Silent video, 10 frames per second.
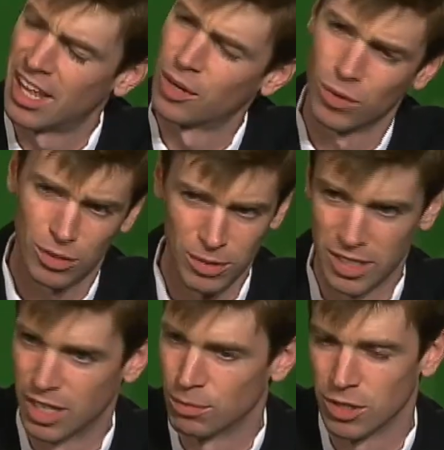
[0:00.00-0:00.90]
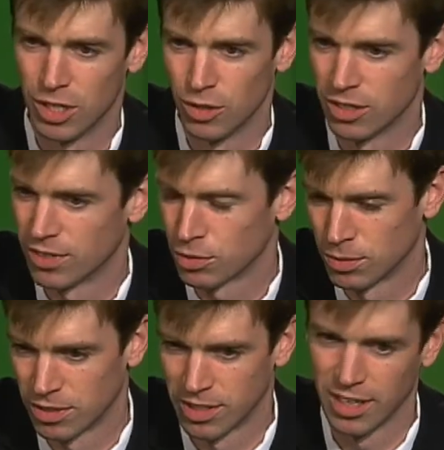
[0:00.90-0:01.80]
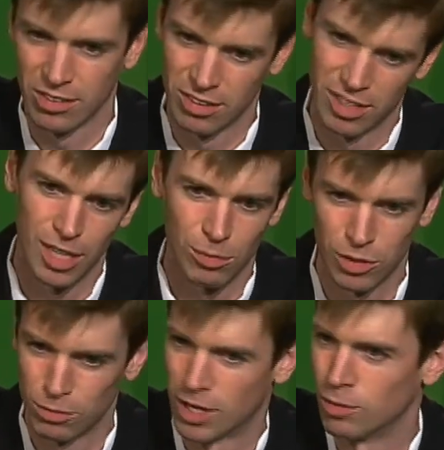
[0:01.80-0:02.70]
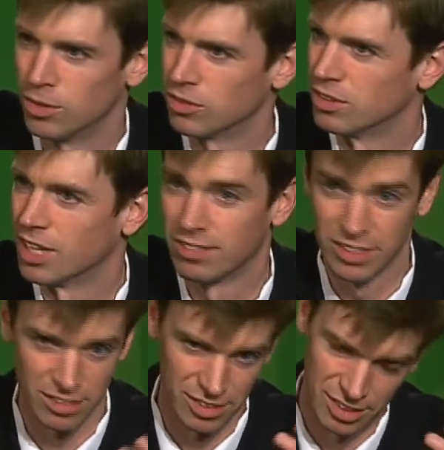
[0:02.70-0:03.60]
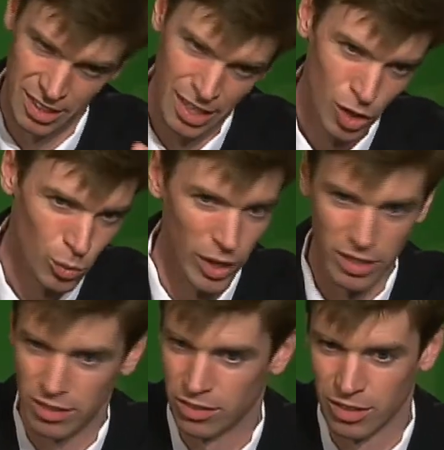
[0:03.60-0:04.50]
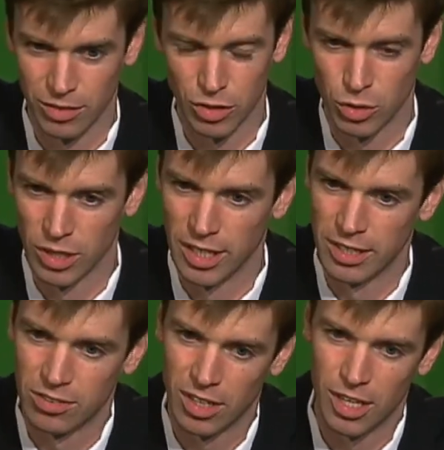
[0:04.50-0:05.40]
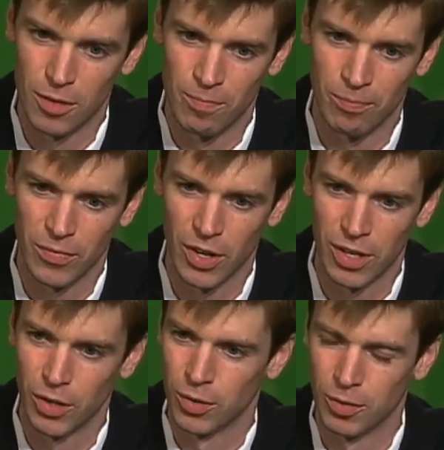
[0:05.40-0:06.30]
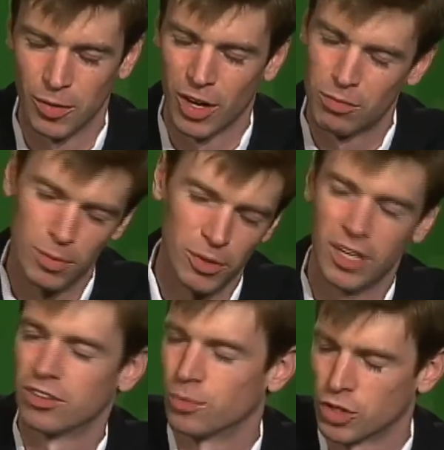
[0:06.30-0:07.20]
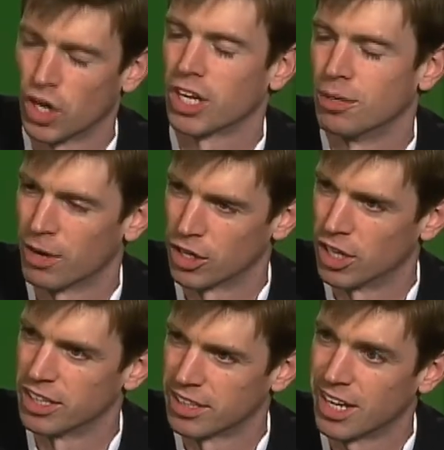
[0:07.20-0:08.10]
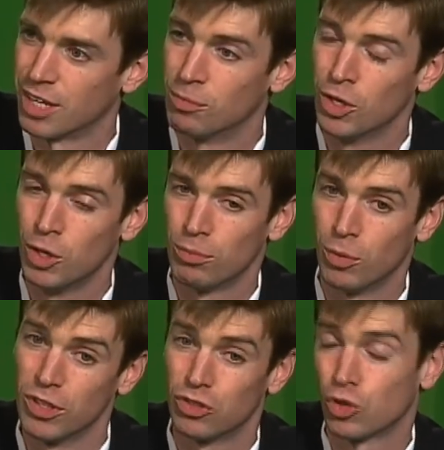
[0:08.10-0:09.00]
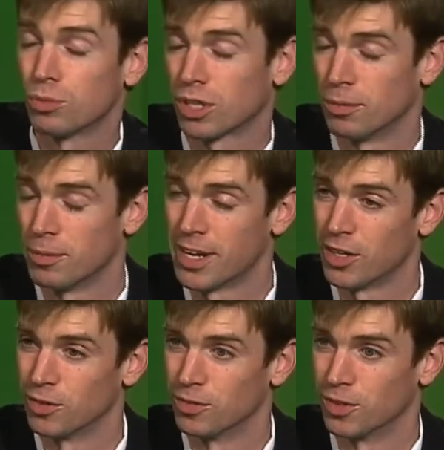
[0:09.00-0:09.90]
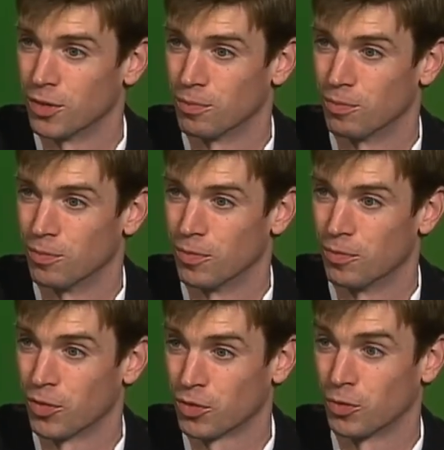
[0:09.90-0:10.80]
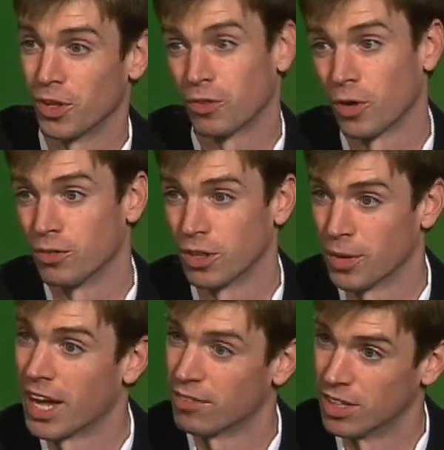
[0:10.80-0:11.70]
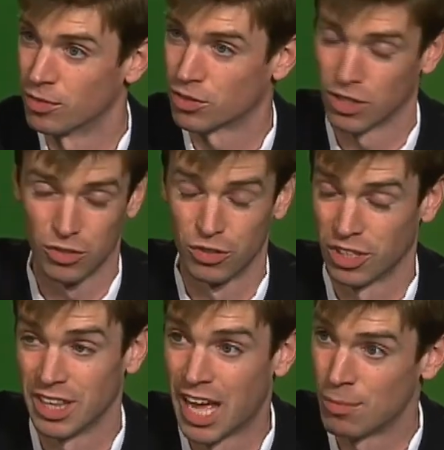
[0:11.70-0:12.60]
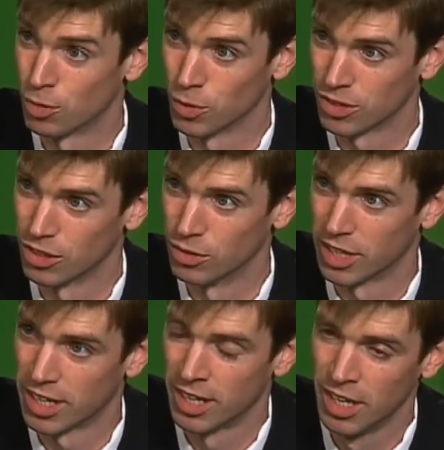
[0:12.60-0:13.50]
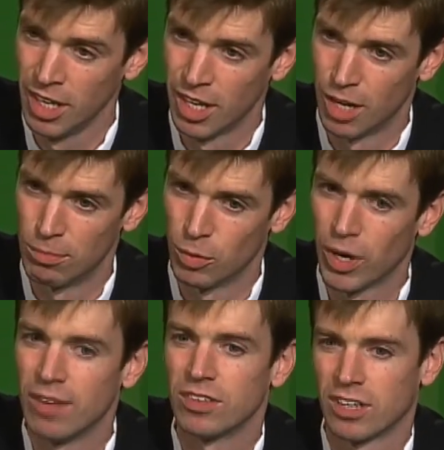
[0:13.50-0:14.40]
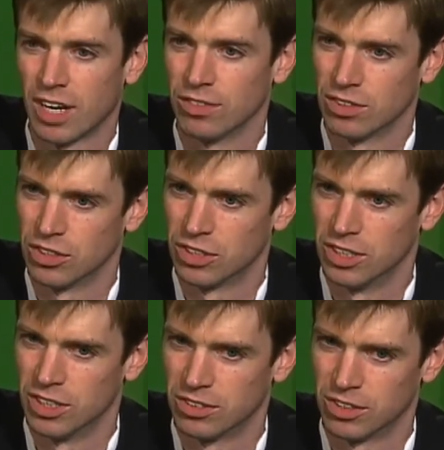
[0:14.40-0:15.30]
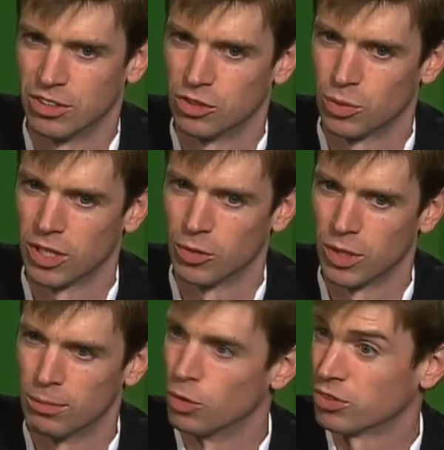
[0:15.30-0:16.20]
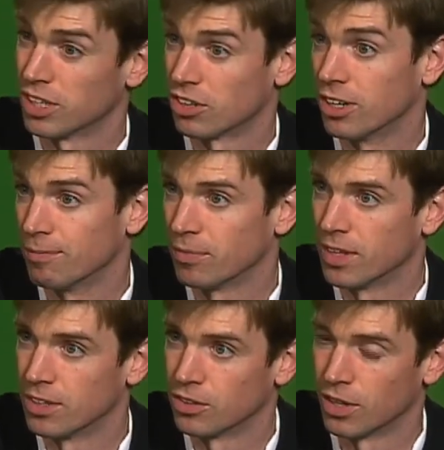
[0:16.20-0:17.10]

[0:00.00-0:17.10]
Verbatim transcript: a lot of work to be done. But you know, the investments in dikes and dams and impoundments and levees and wetlands and living shorelines, um, you know, I know it drives people nuts that we're talking about it all the time, but when these storms come about, you know, folks are really grateful that we have the infrastructure. There's a lot more work to do there, um, but we're having the conversation in a serious way in the way that most states aren't. And mm-hmm.